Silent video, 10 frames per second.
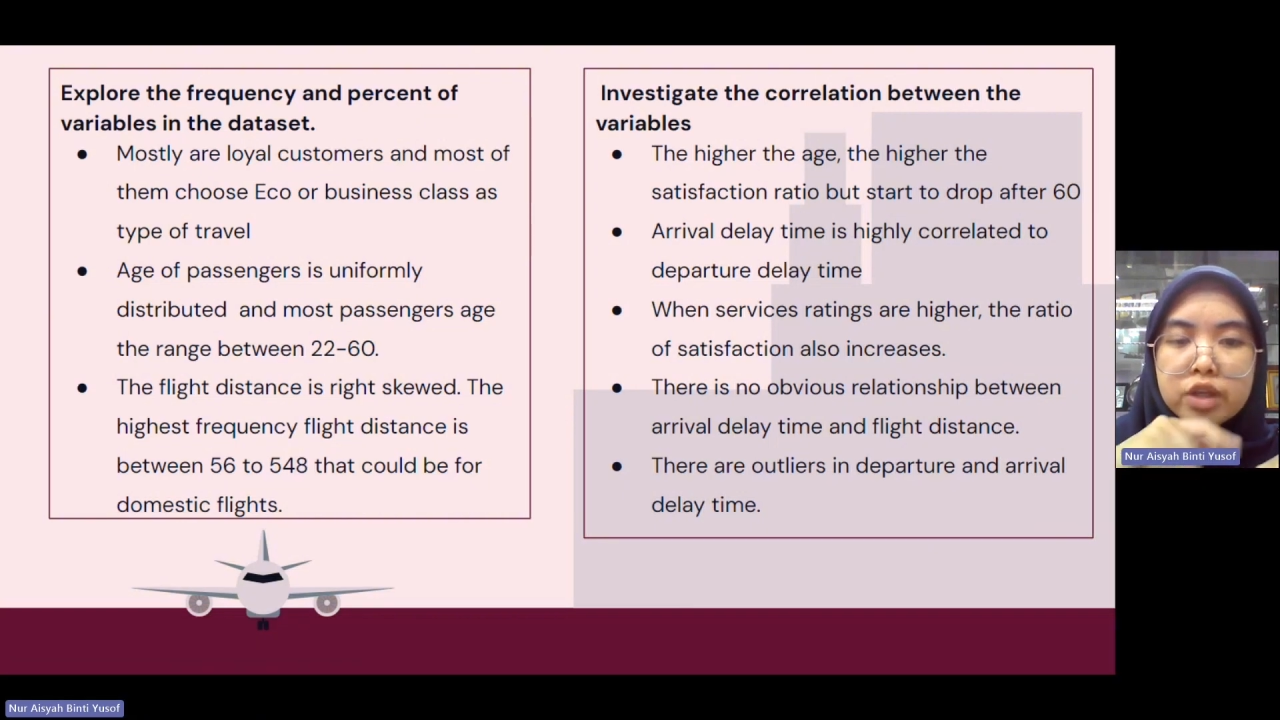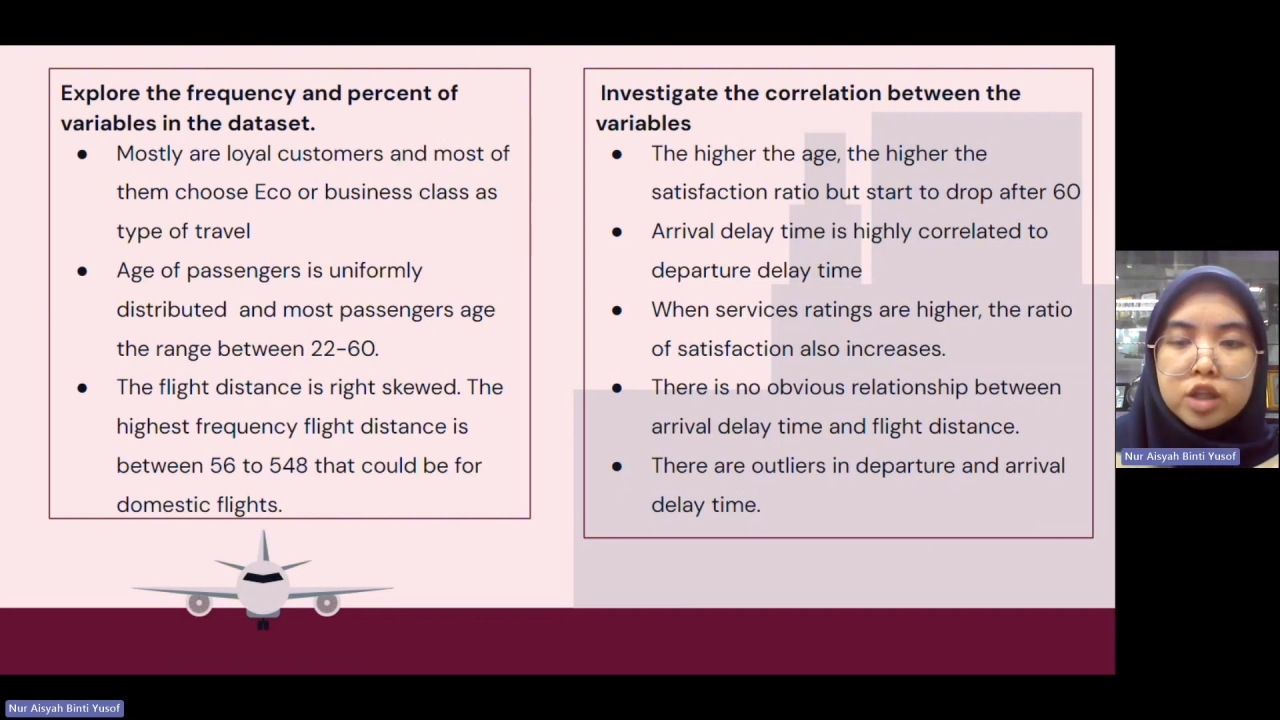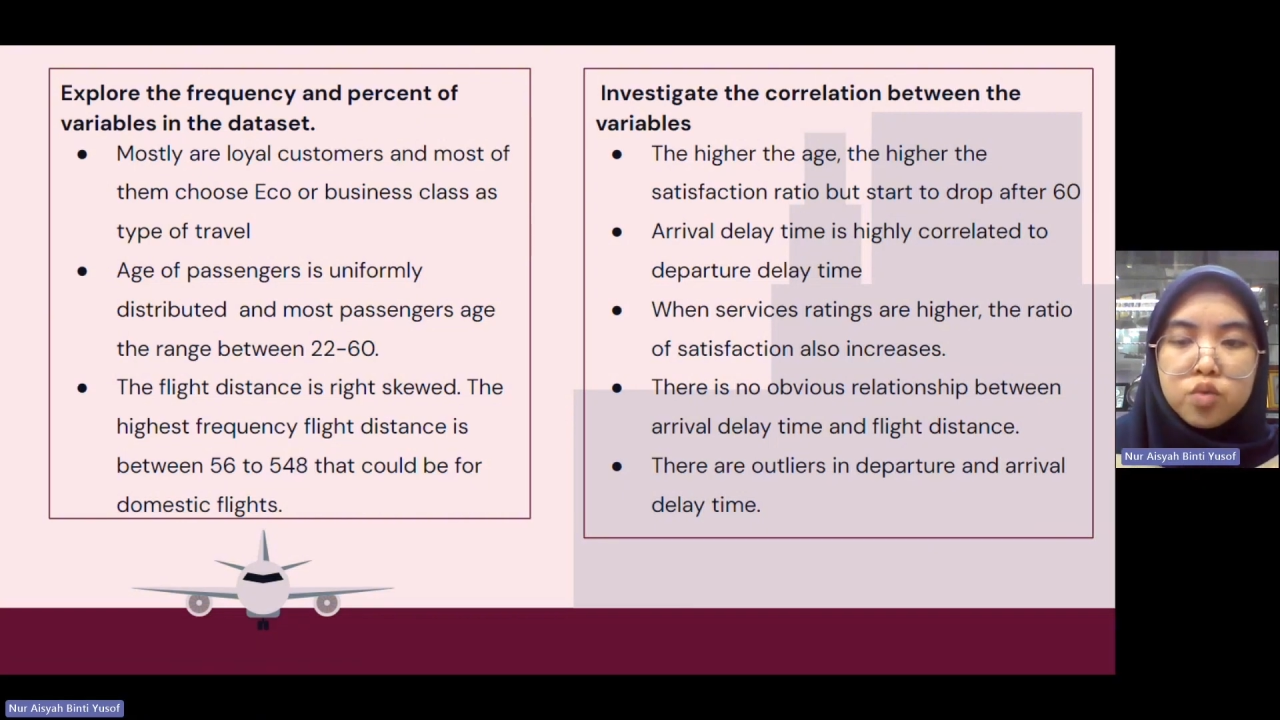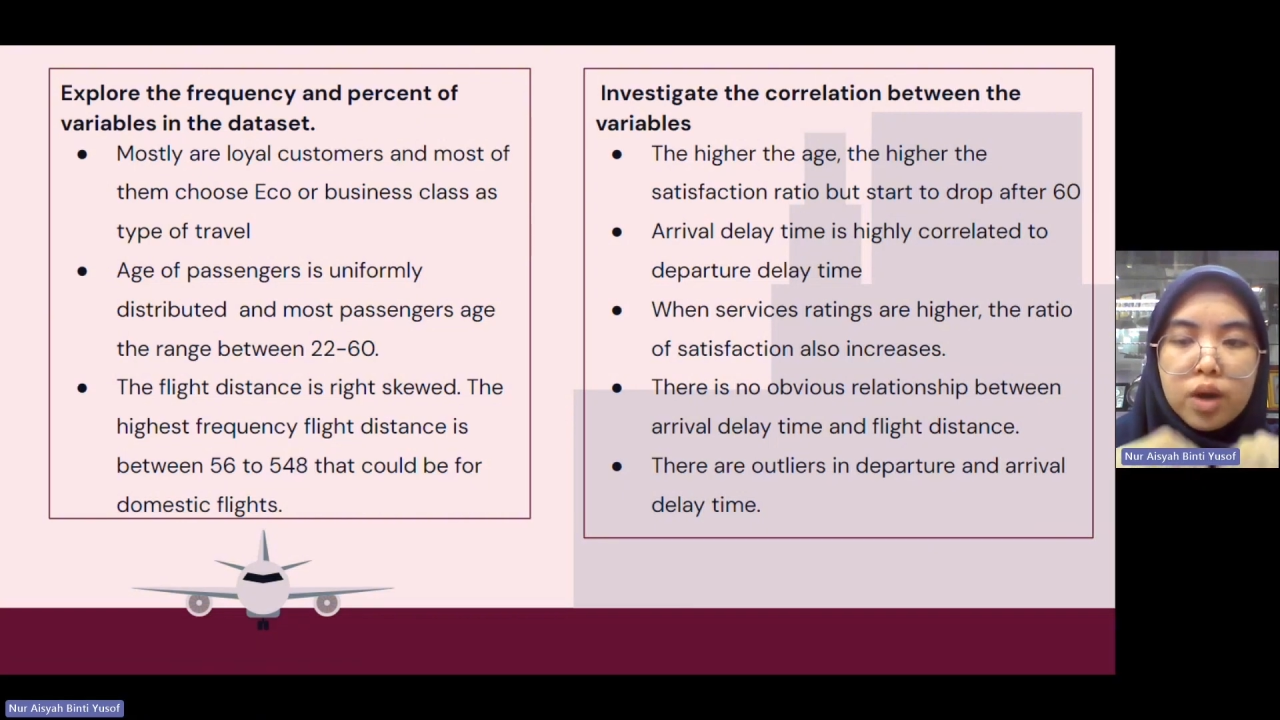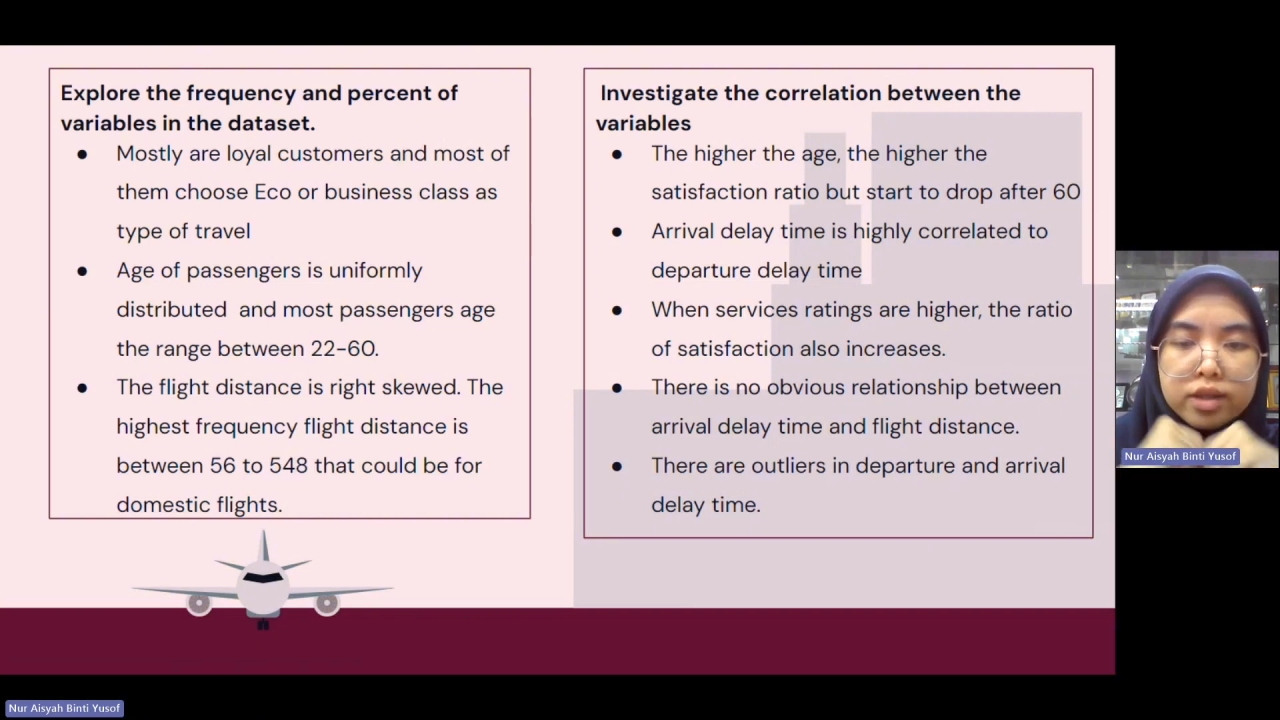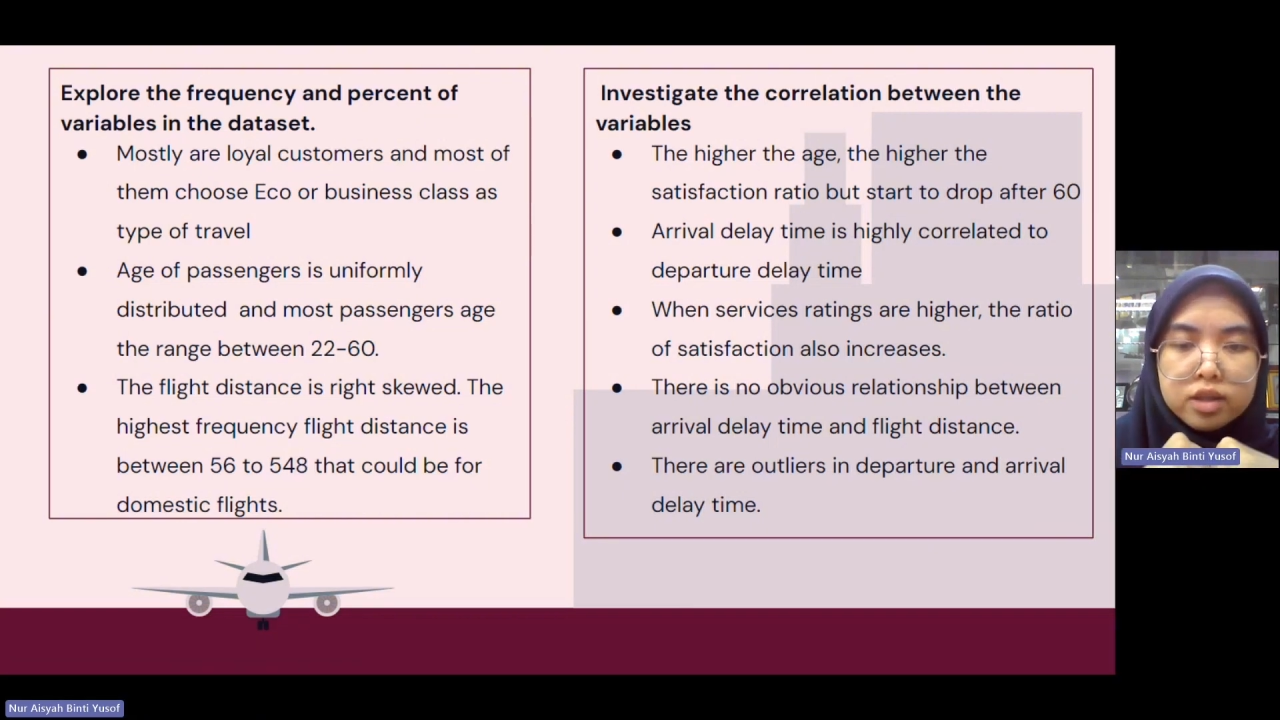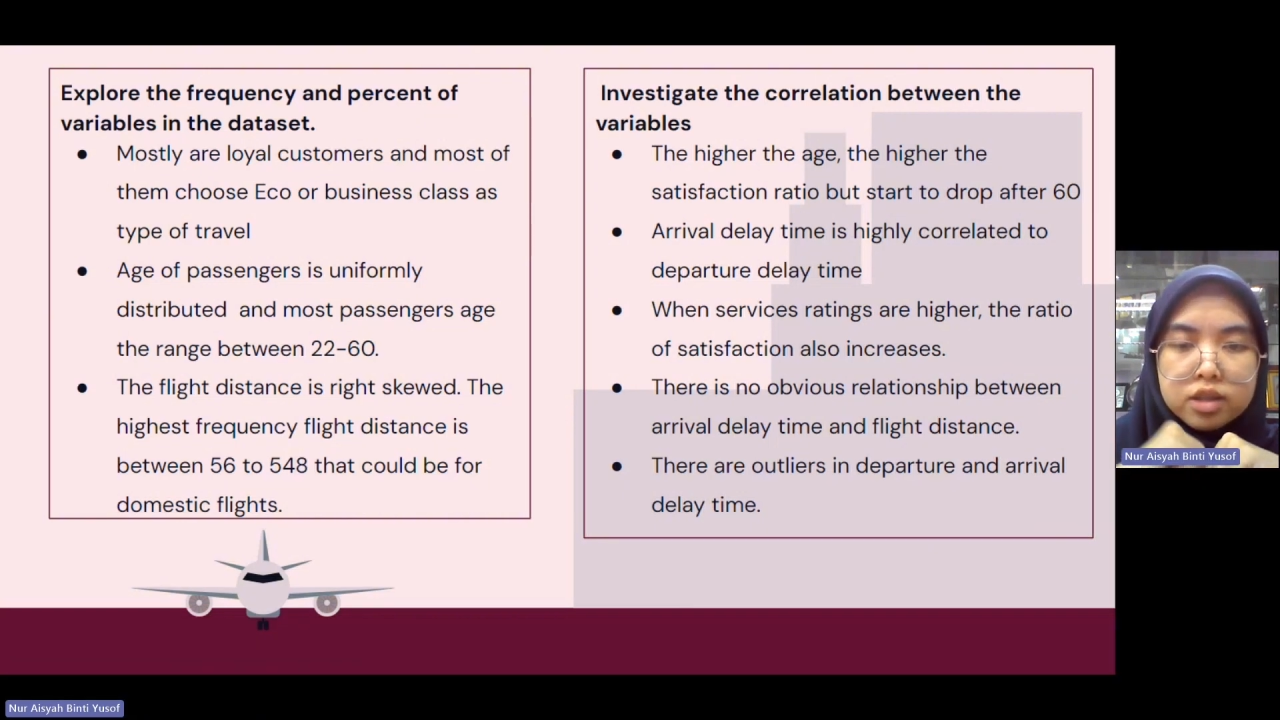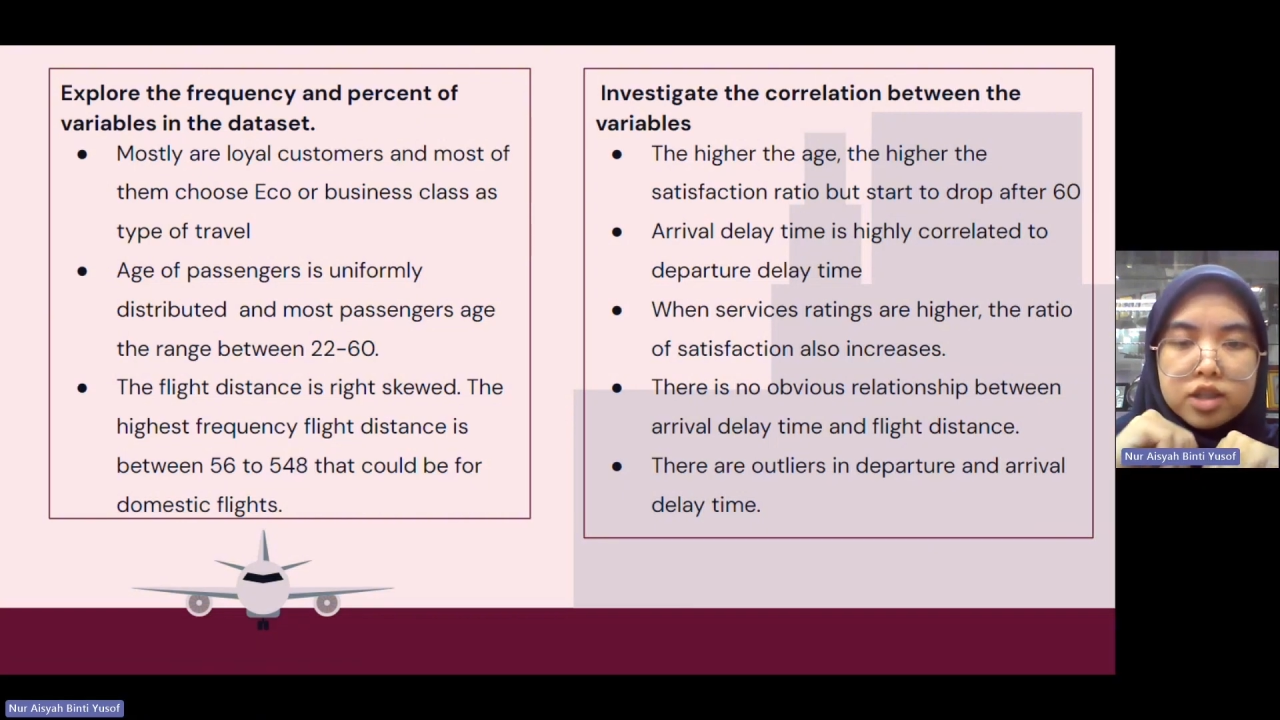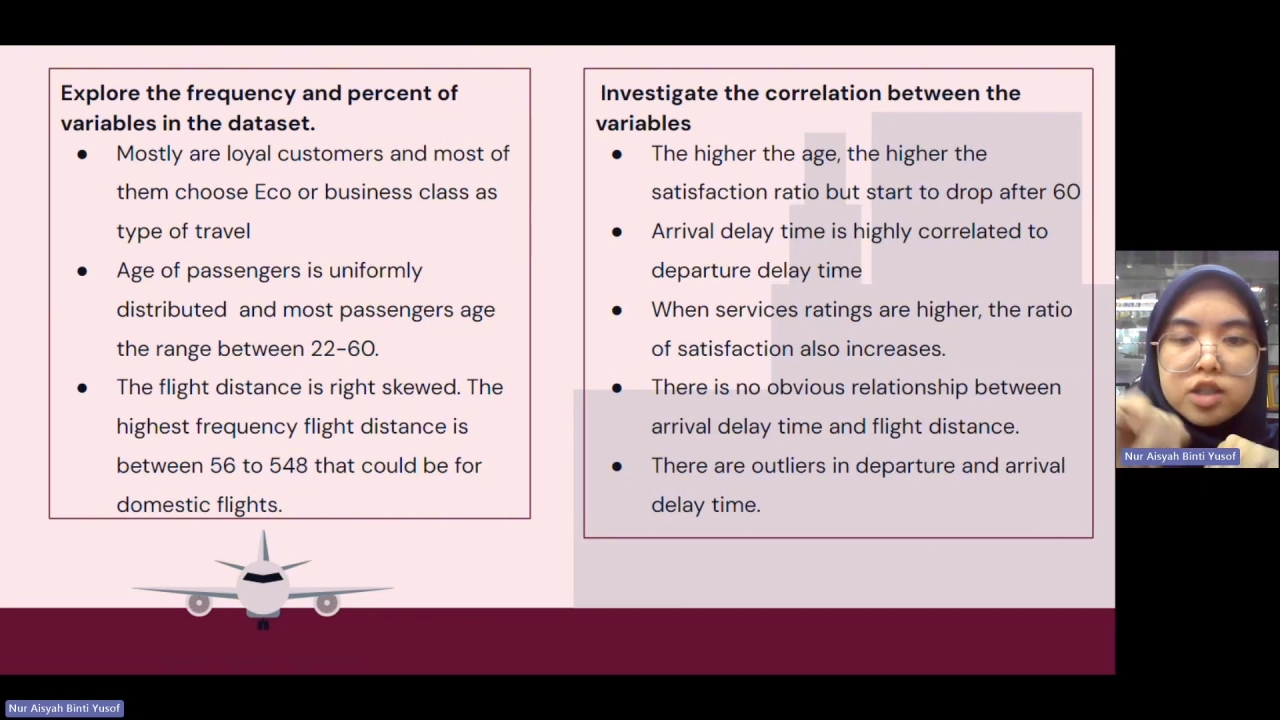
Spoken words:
22 until